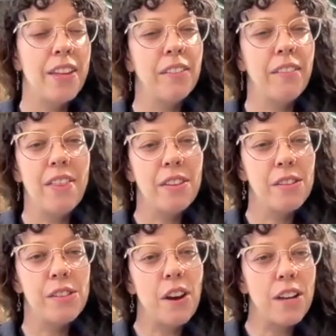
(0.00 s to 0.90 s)
And then let
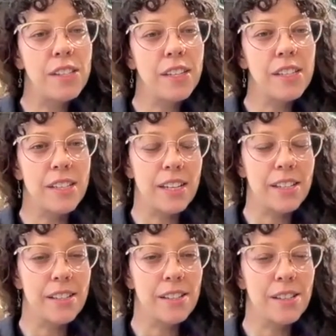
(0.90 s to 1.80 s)
those thoughts
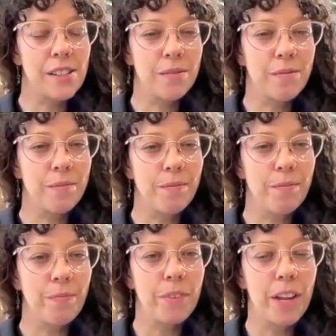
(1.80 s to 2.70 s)
exist.
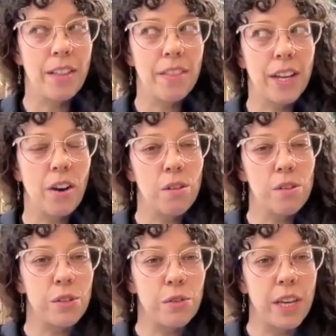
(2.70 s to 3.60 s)
And then
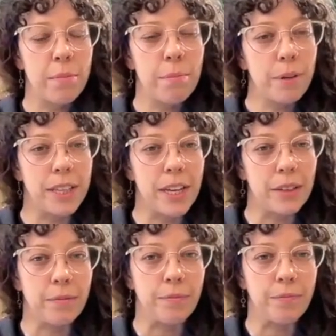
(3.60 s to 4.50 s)
also keep
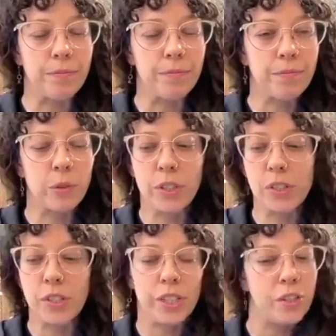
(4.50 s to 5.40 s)
breathing. We're
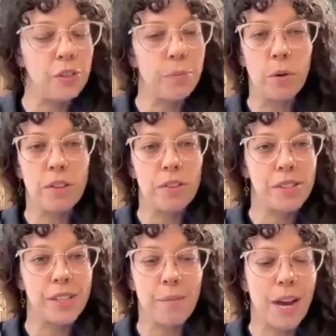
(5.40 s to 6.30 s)
just going to do both at the
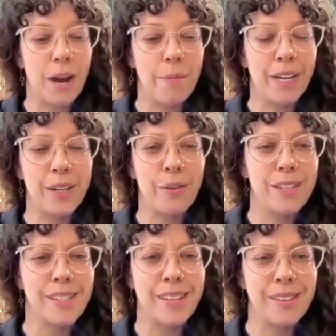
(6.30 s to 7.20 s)
same time. I know
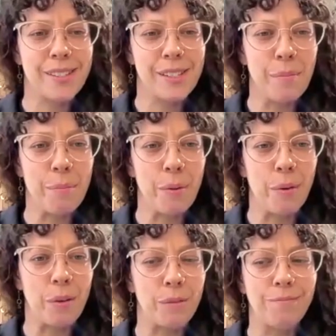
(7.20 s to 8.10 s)
it sounds
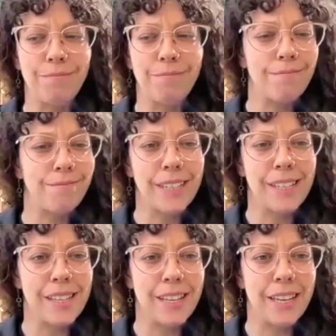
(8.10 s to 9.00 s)
simple,
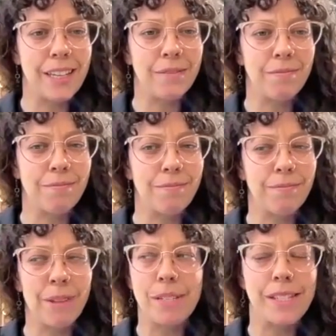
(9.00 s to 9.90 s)
easy,
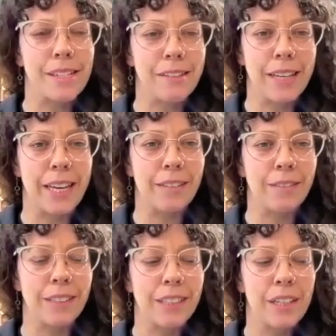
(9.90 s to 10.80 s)
maybe silly,
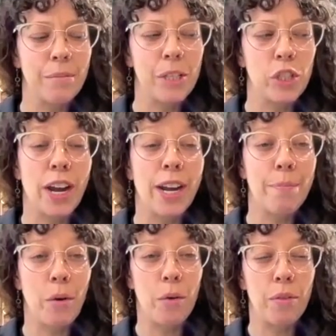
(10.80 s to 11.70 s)
but try
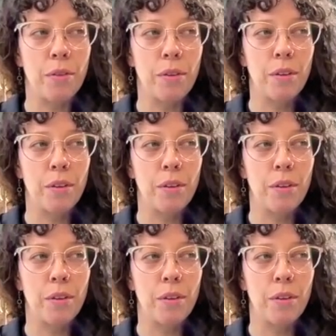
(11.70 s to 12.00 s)
both.